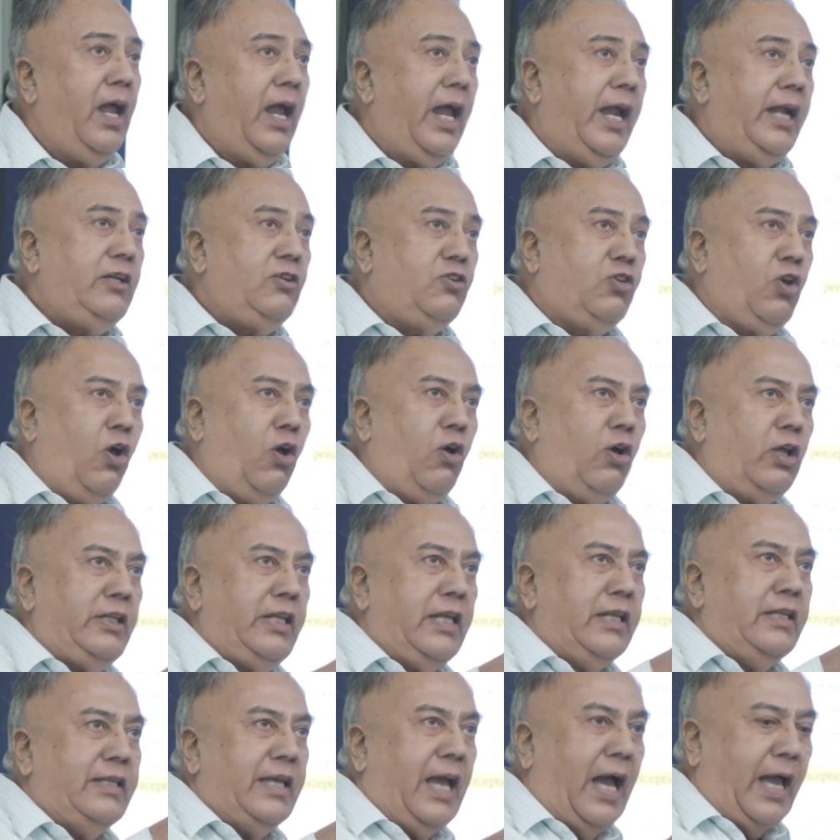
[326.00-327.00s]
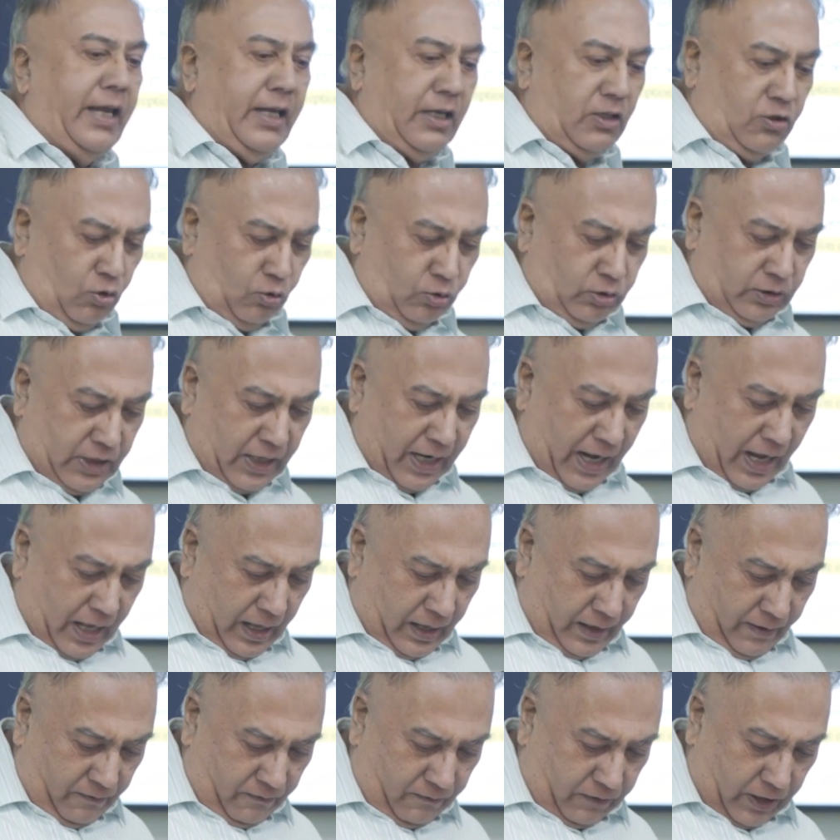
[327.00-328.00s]
And so the Nyāya
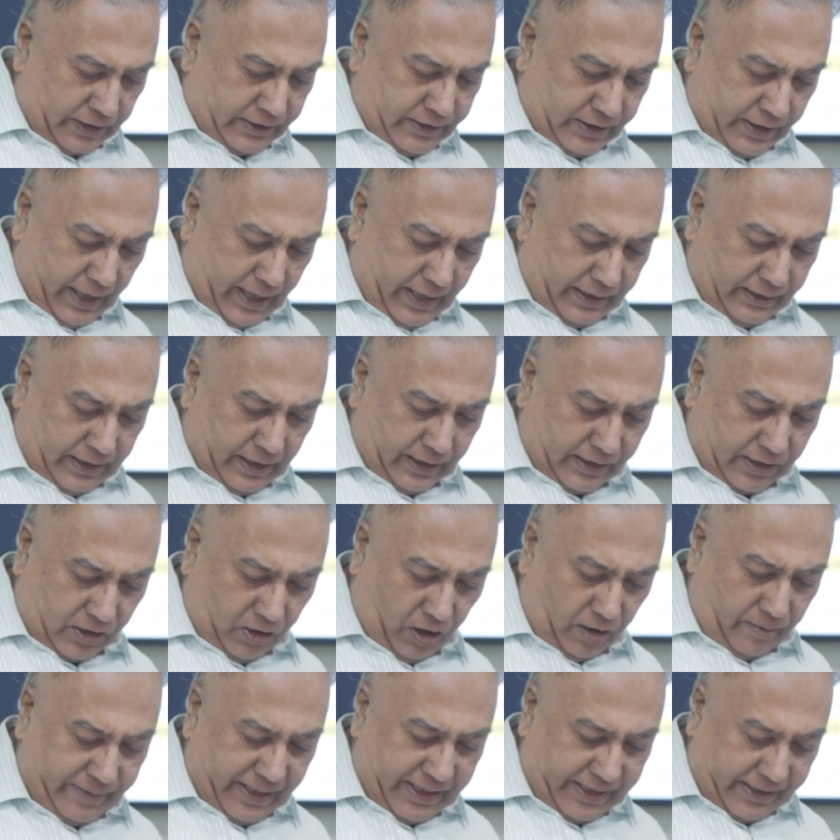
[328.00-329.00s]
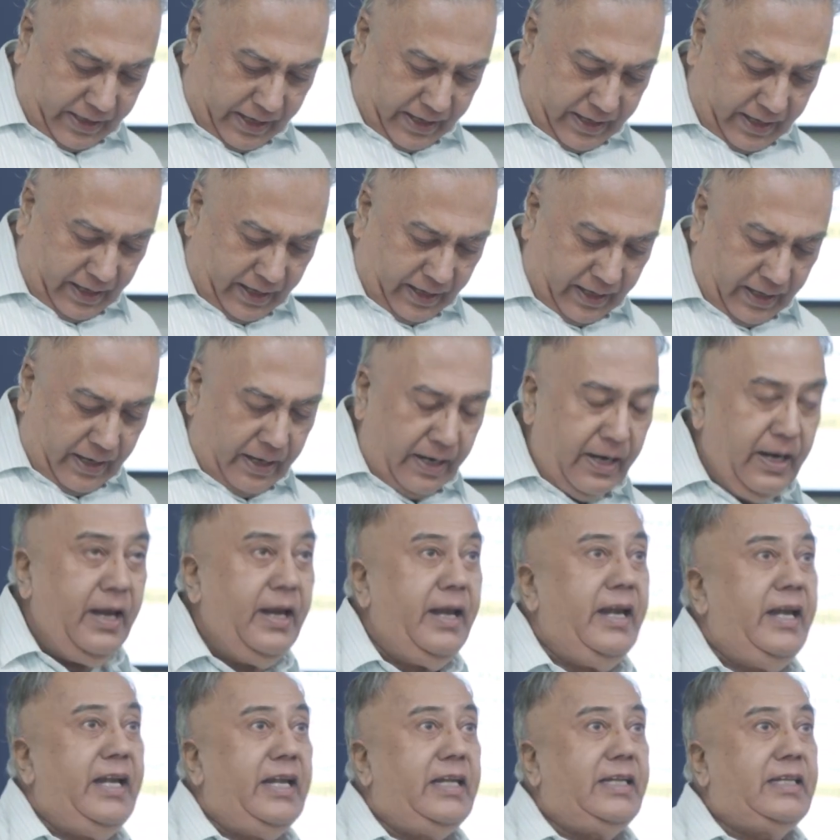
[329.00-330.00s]
Sutra, Vatsayana's commentary,
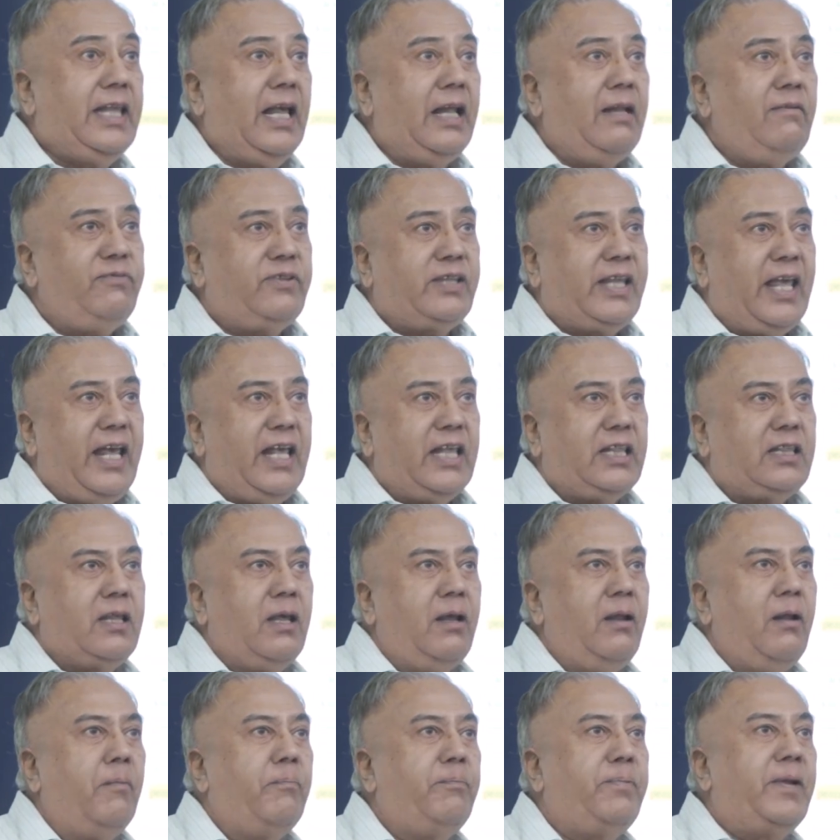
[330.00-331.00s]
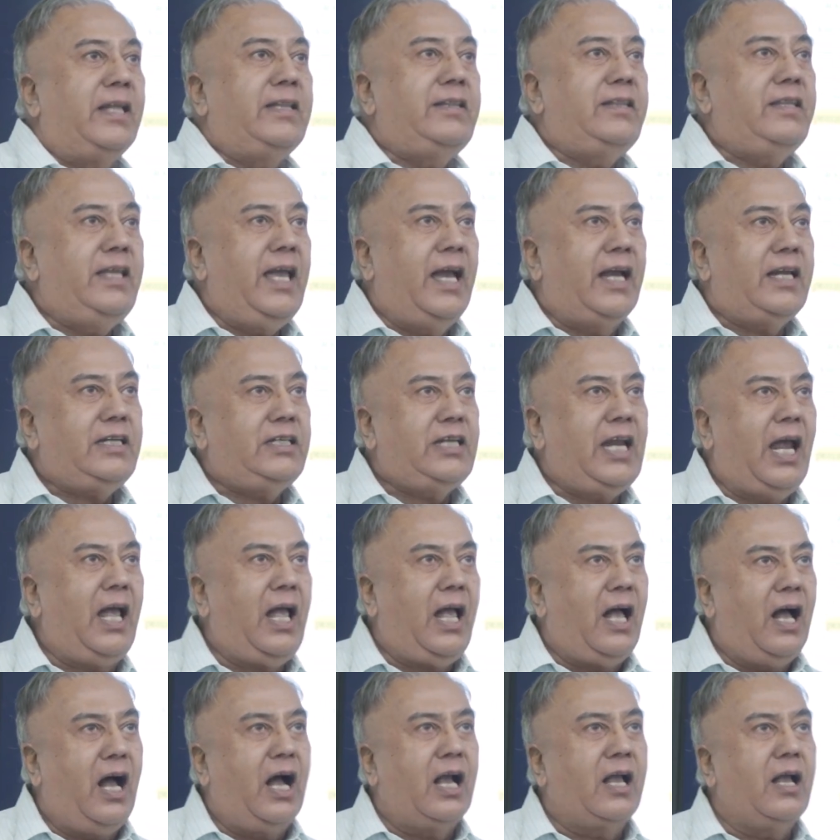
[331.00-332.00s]
itself says,
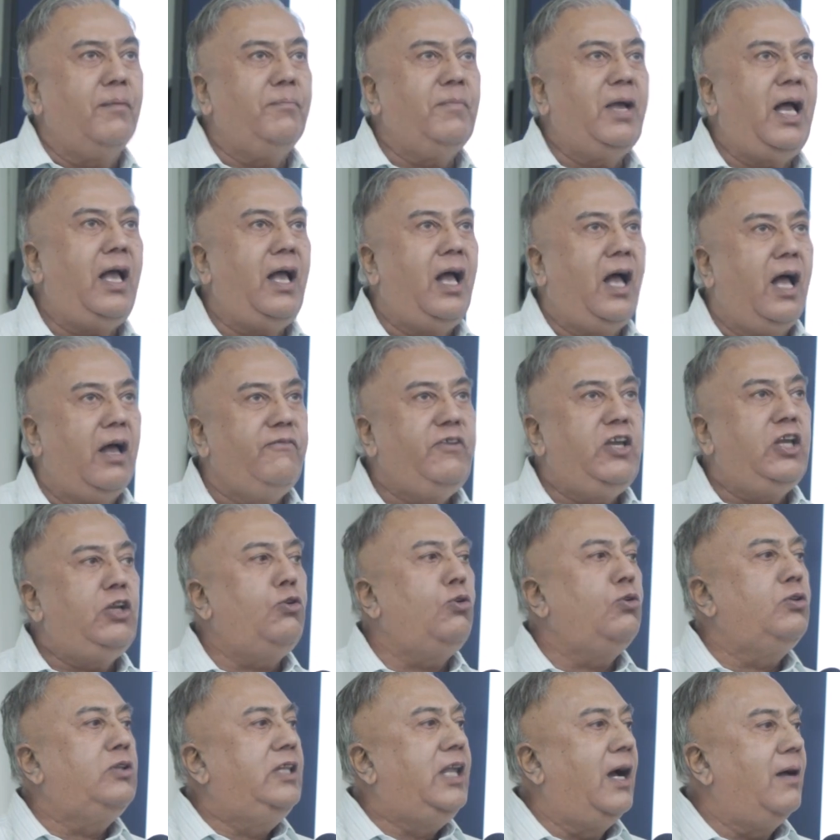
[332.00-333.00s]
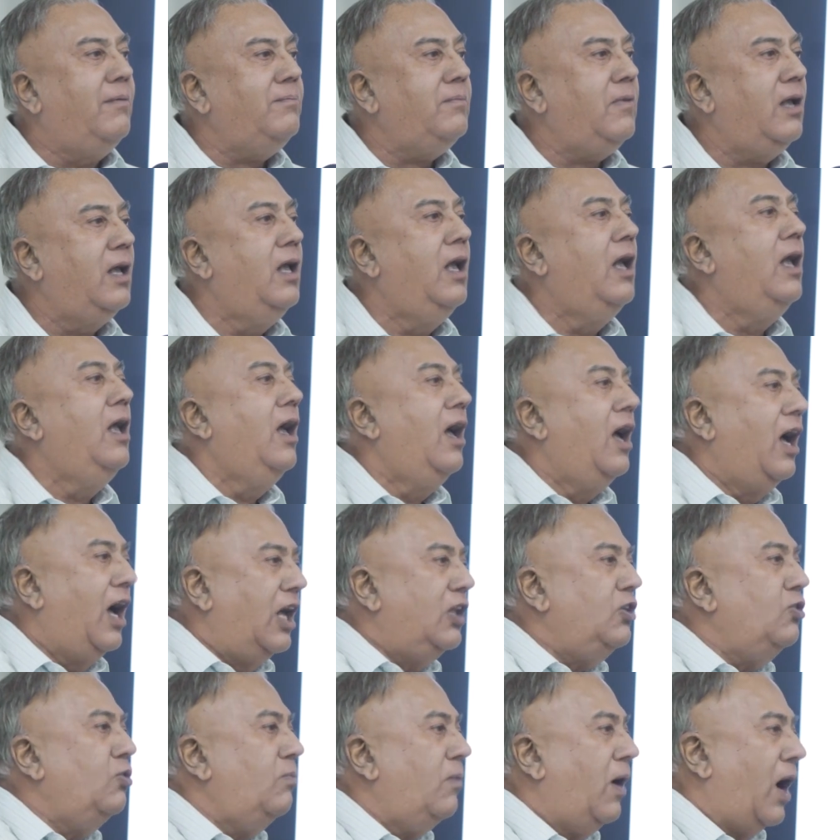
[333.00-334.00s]
Pratyaksha Agama Aviruddham
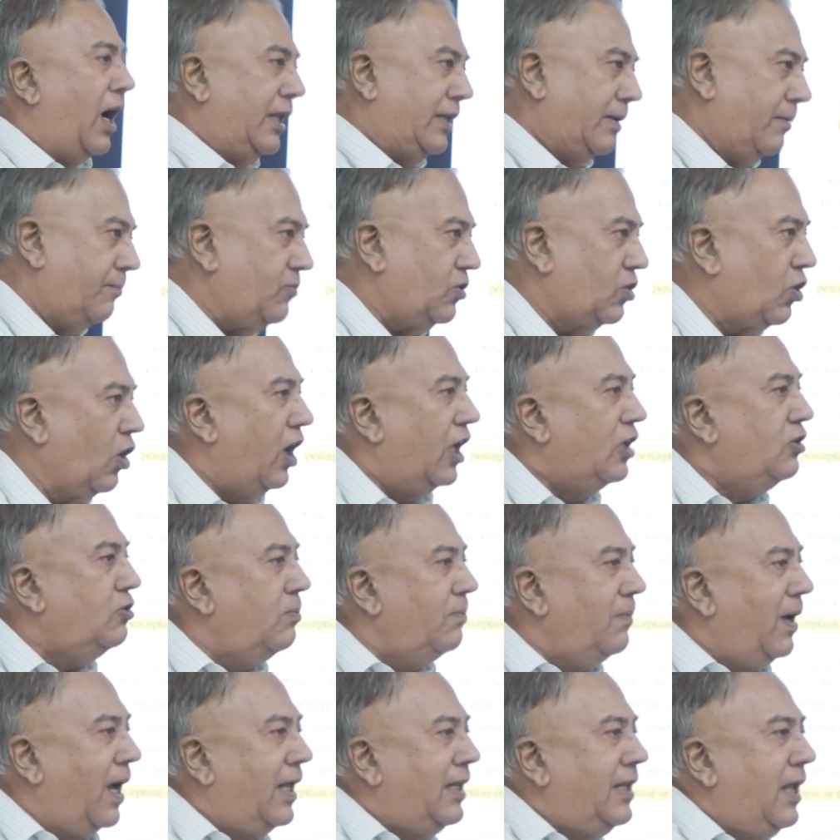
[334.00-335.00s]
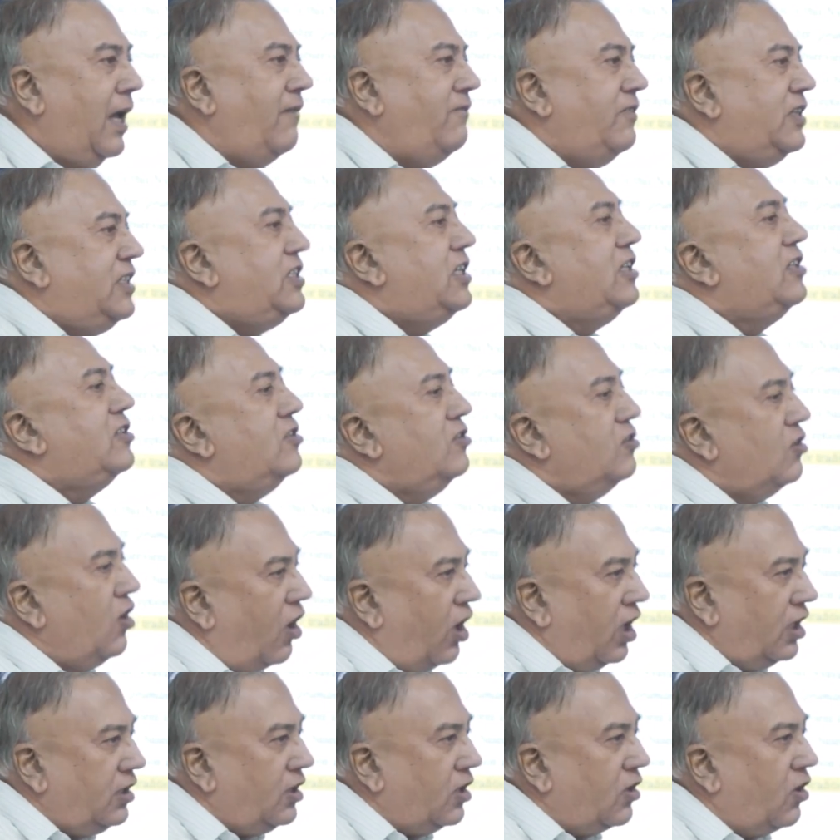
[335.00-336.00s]
Anumanam. So Anumana, which is
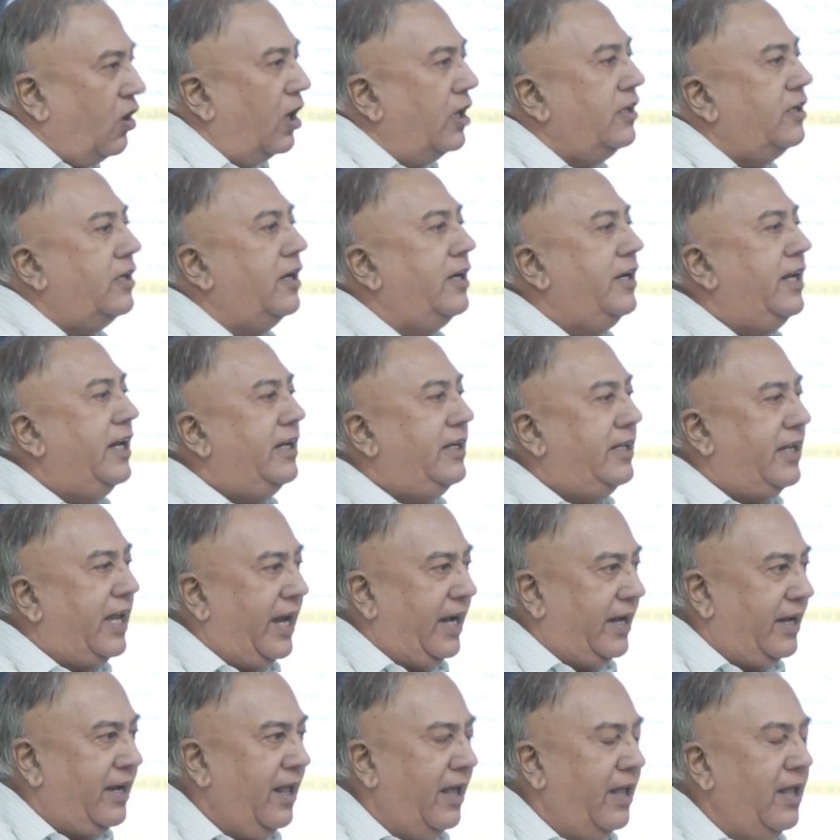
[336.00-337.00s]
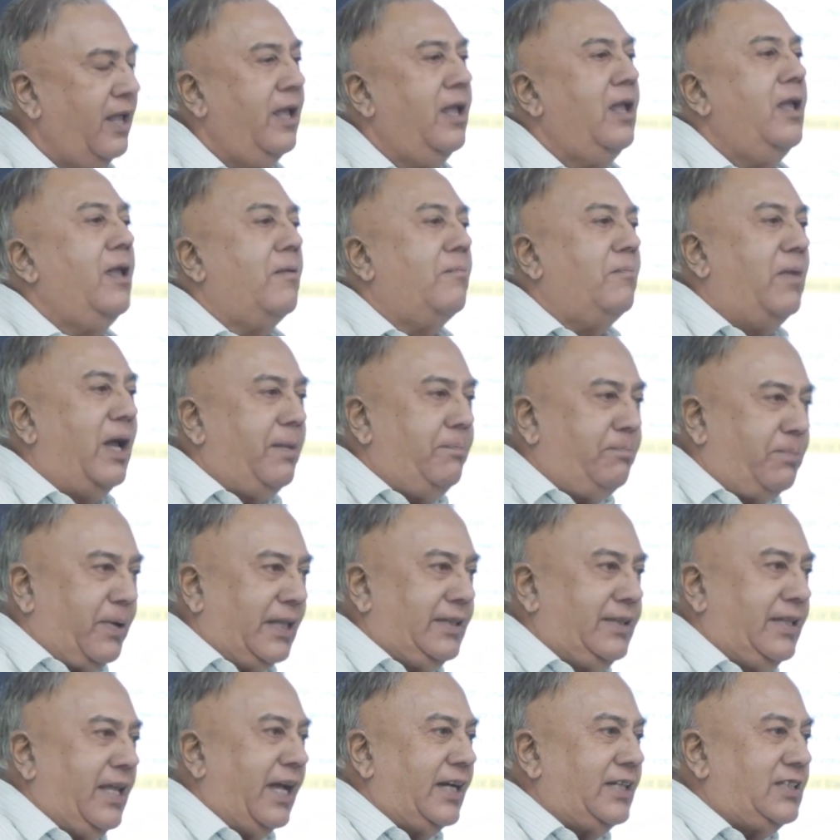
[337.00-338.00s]
not contradicted by
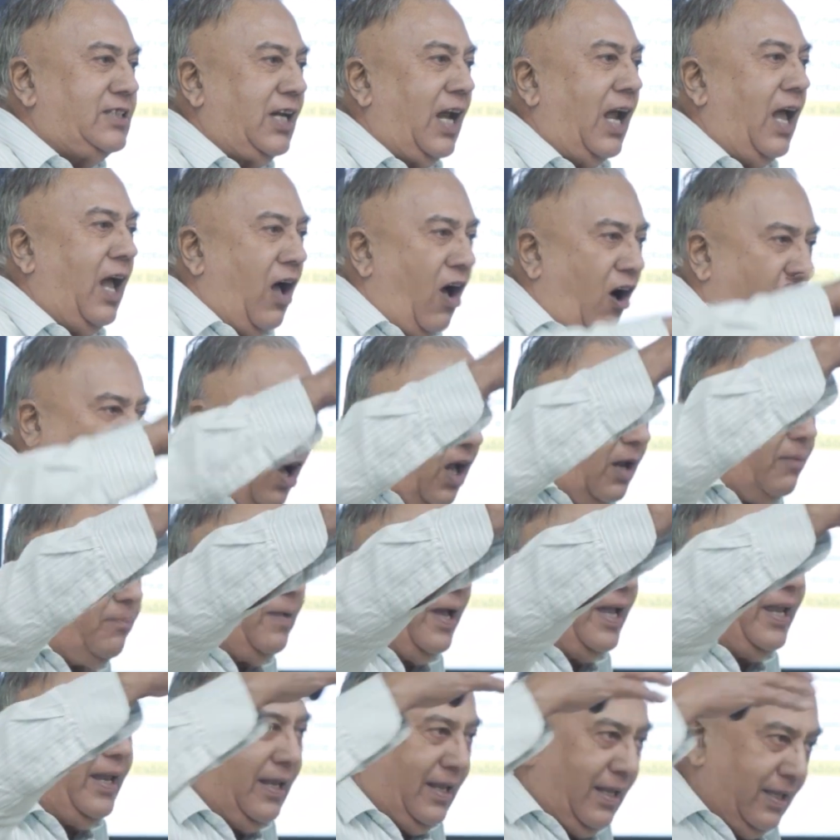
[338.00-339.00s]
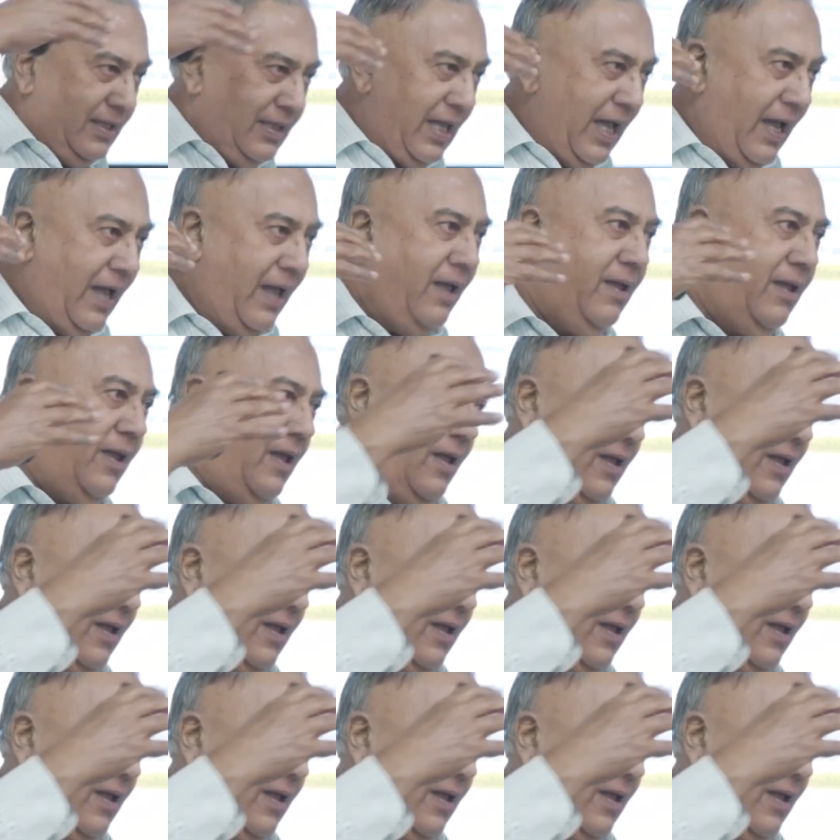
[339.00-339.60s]
Pratyaksha or by the